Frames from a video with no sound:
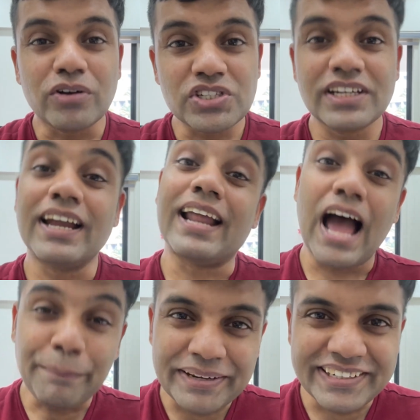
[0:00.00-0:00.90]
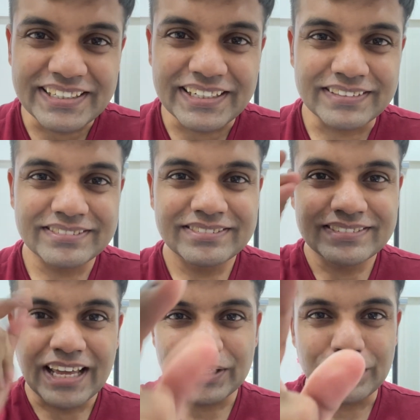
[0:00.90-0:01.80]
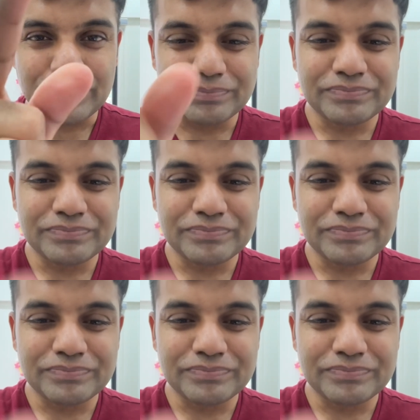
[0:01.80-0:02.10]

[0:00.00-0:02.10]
watching and happy reading. Thank you.